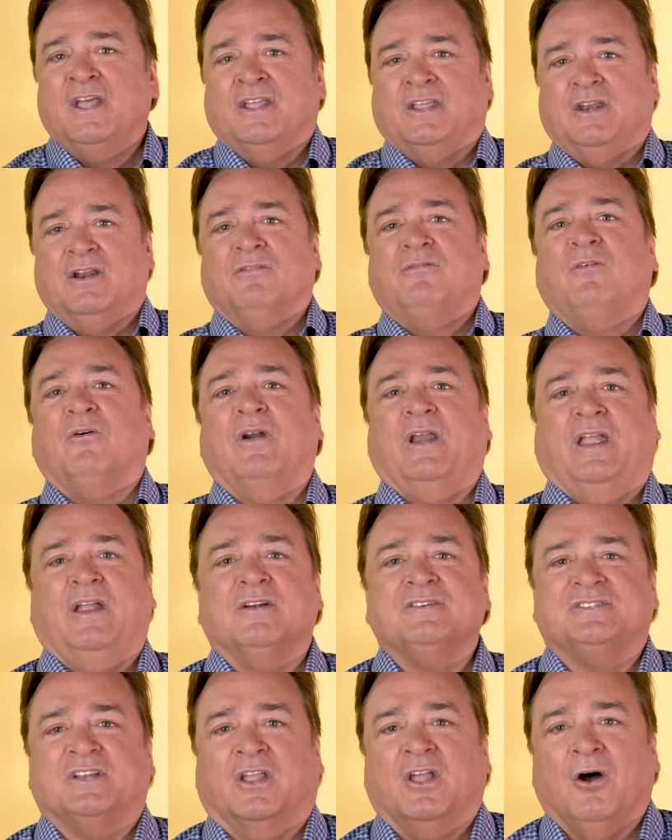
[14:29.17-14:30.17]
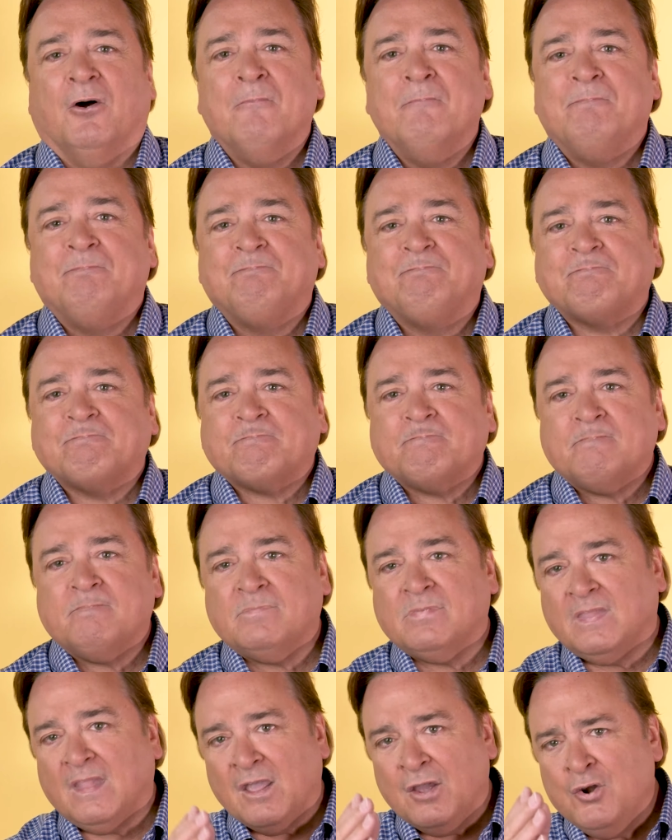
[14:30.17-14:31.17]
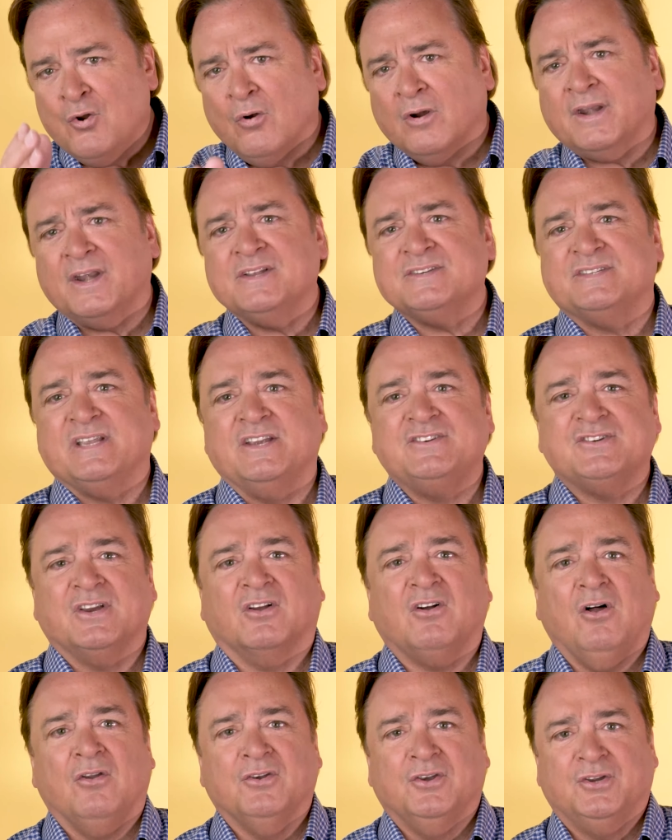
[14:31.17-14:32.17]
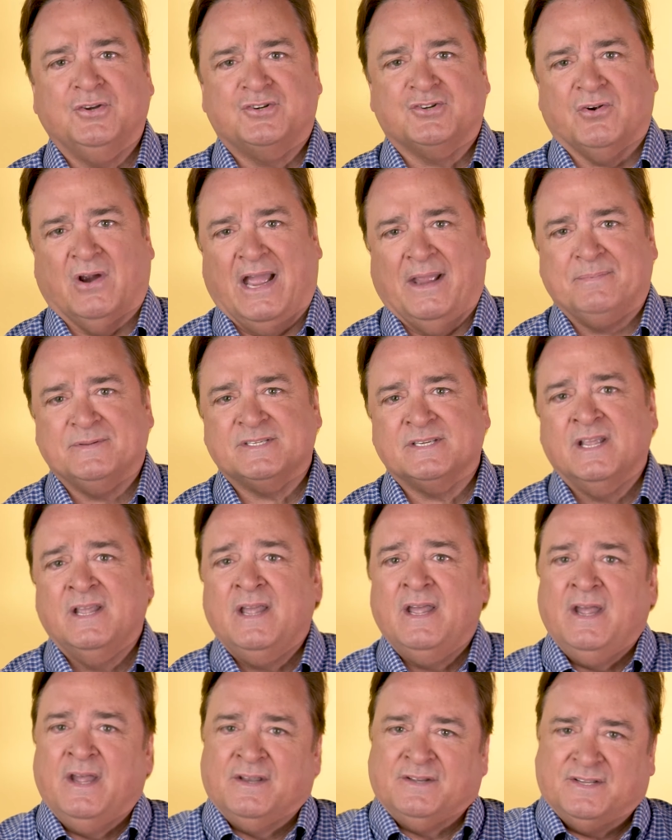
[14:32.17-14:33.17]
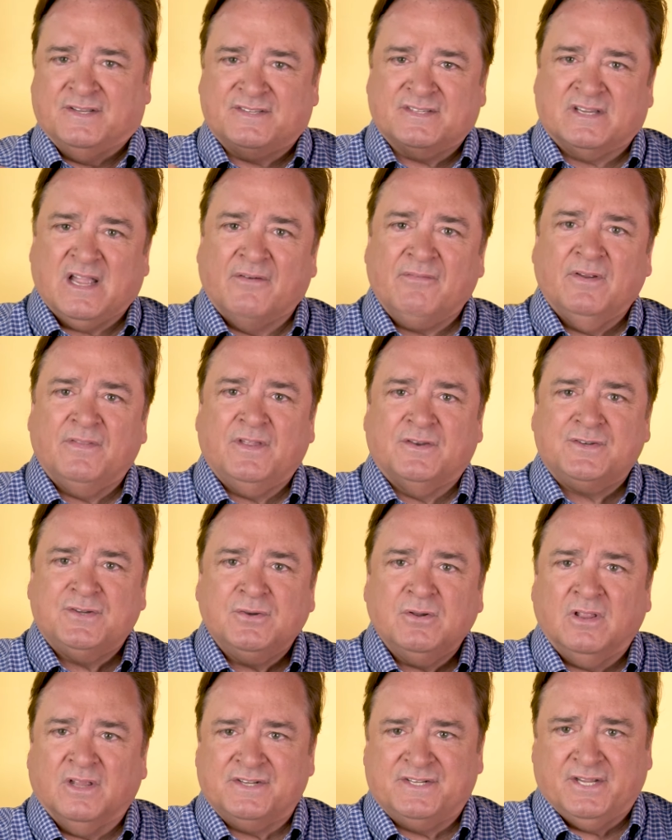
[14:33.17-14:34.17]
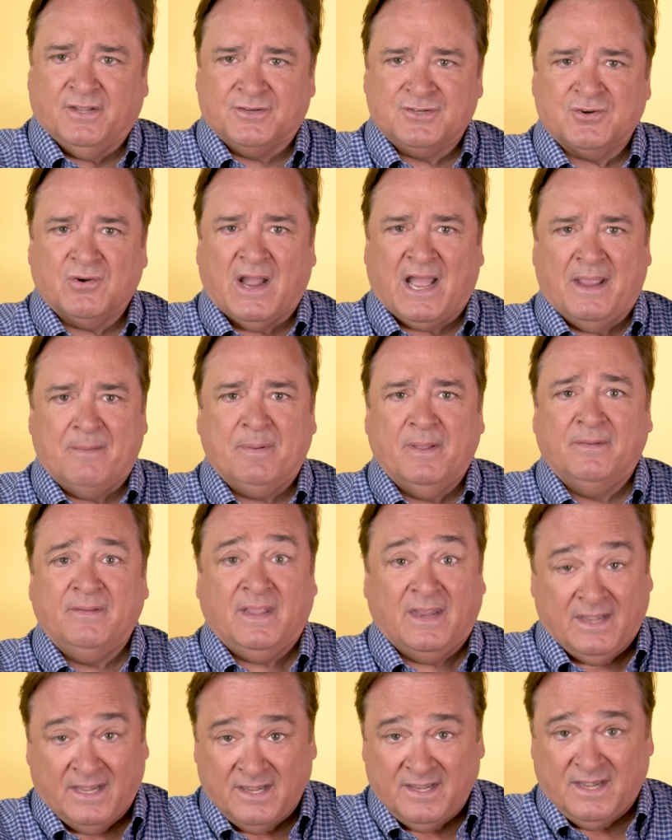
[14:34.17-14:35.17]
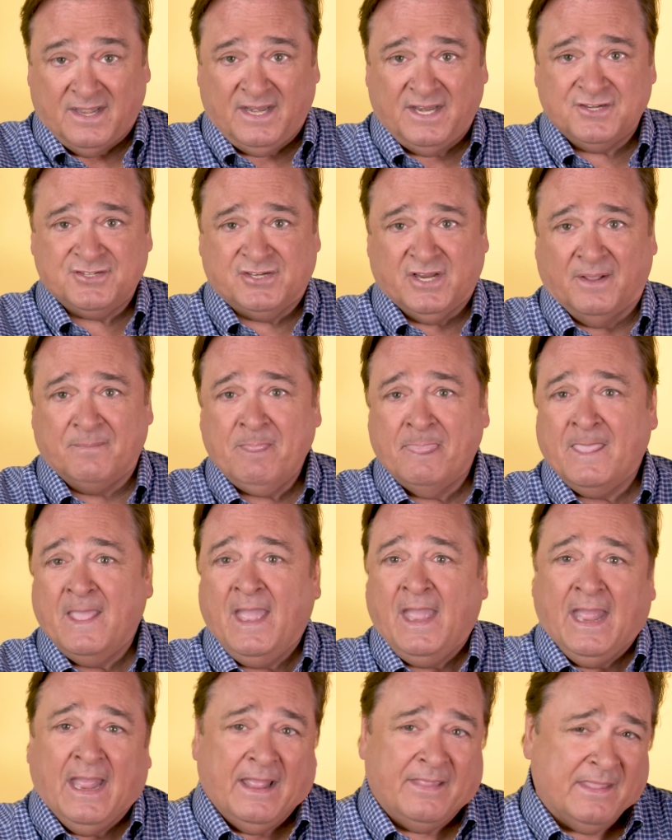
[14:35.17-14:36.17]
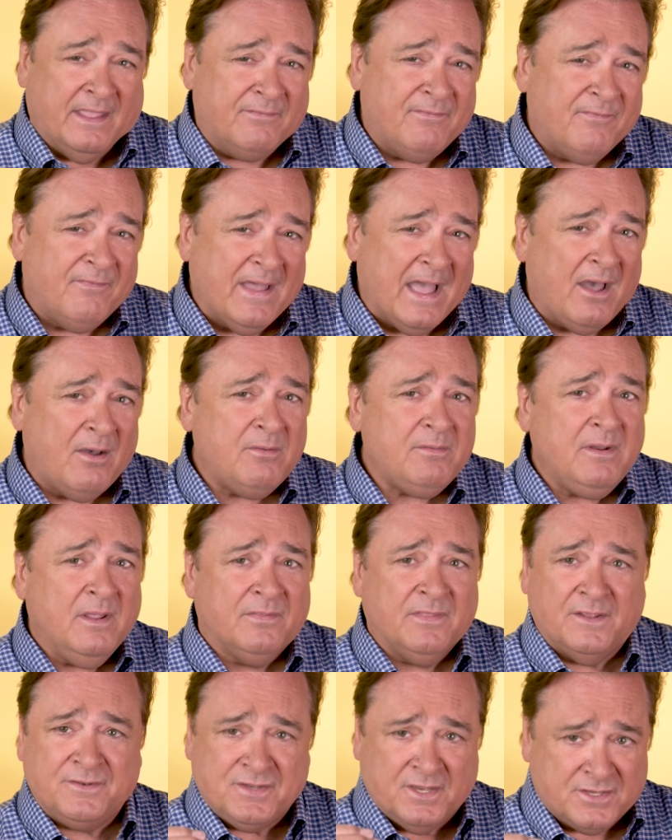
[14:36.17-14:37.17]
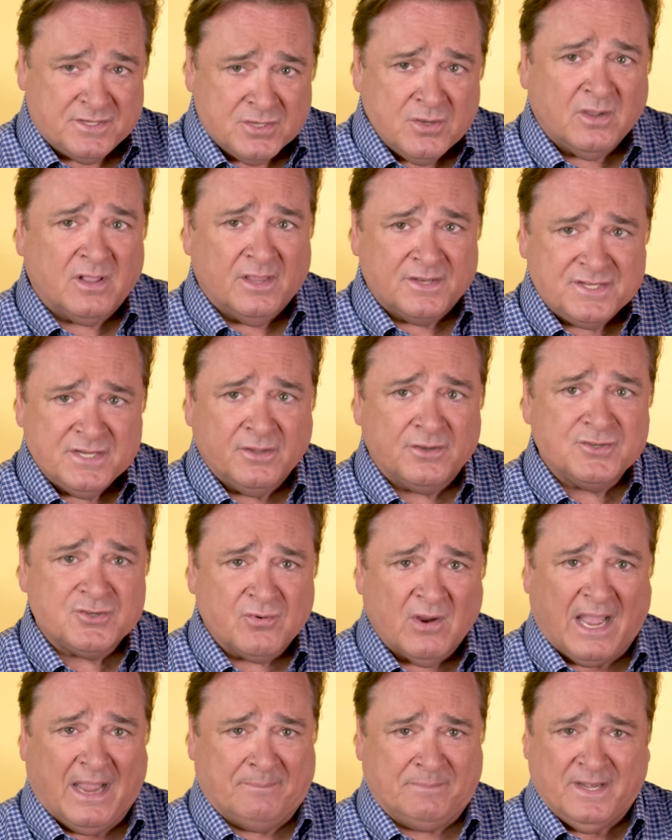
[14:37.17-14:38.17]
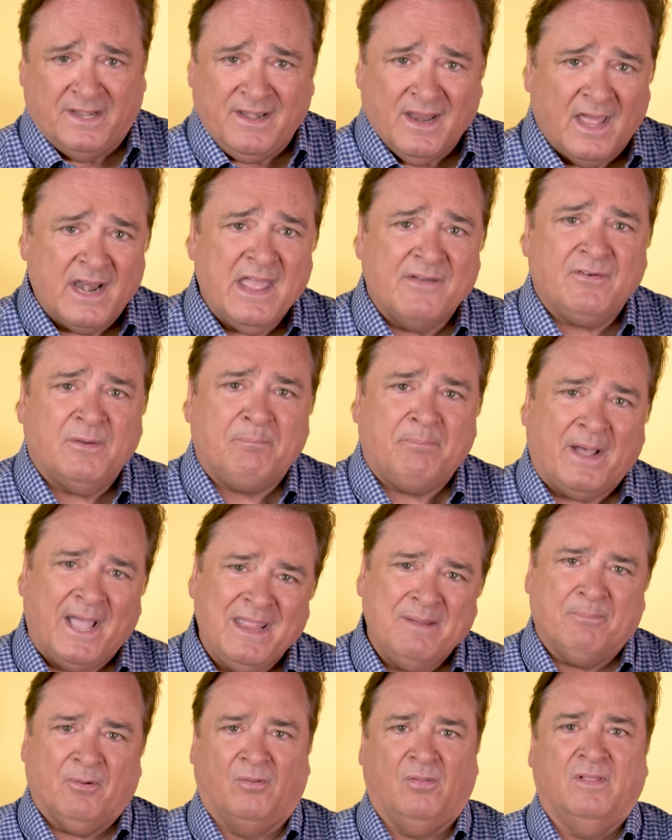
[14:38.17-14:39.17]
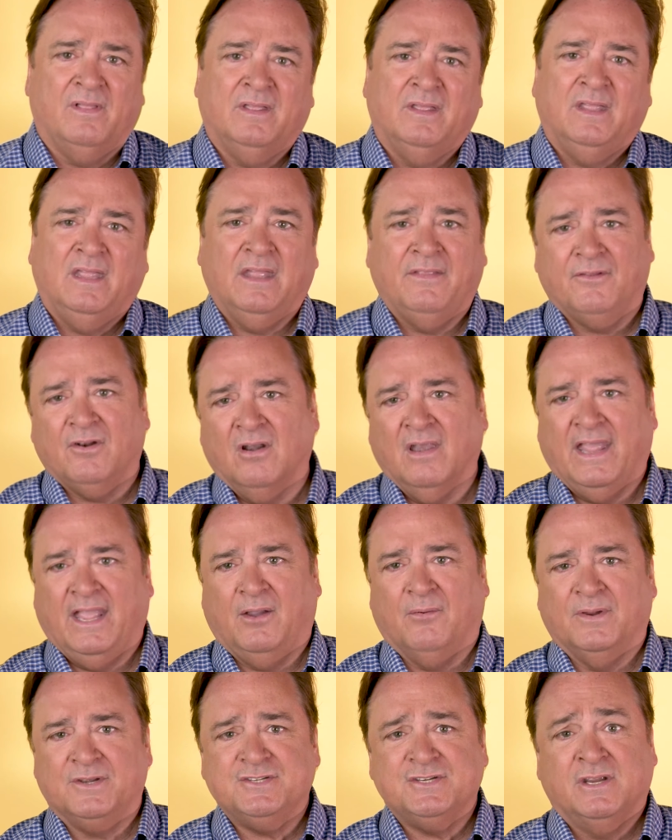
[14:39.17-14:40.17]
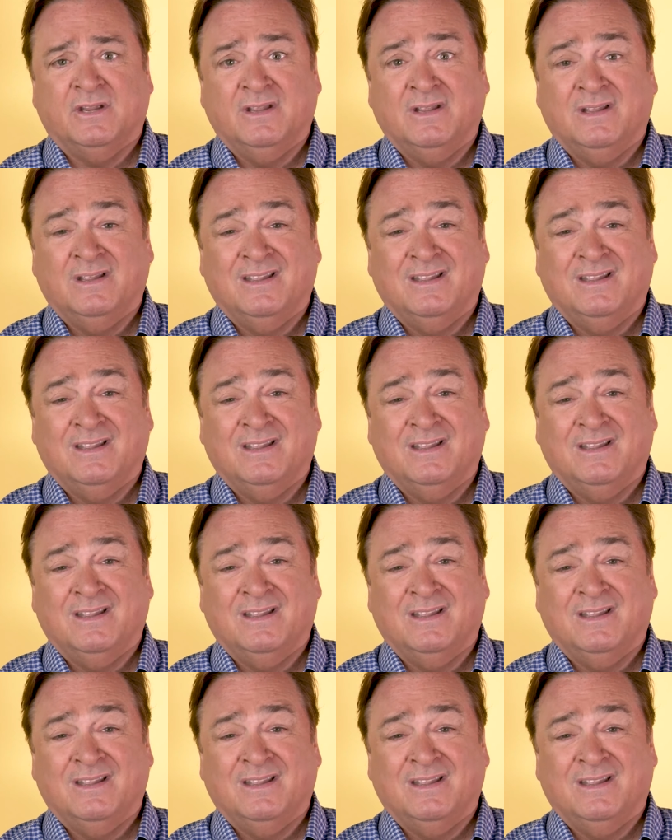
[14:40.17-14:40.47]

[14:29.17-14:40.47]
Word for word: You know, forty years ago, an organization called New Tribes discovered the Tuglatil tribe in Indonesia, and they found that the Tuglatil tribe did not have a Bible in their language.